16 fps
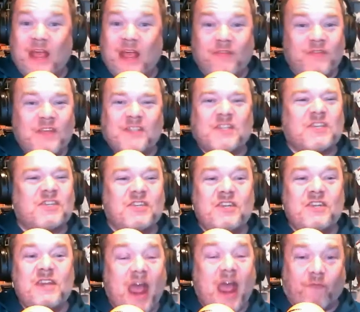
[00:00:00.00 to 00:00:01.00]
This is
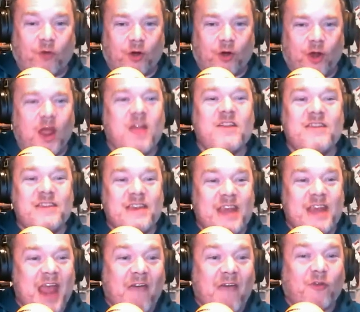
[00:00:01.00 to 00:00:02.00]
never
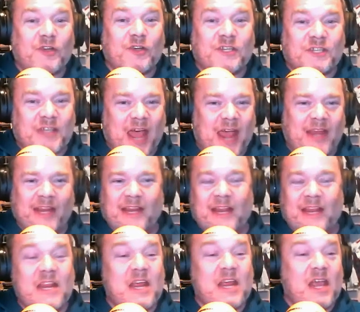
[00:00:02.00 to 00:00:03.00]
stated
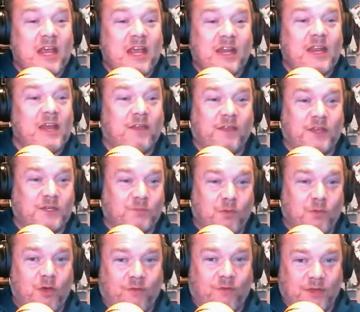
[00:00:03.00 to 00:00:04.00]
in any of these
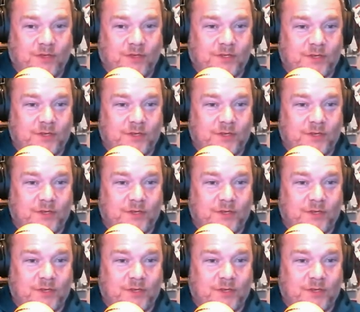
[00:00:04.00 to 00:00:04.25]
movies.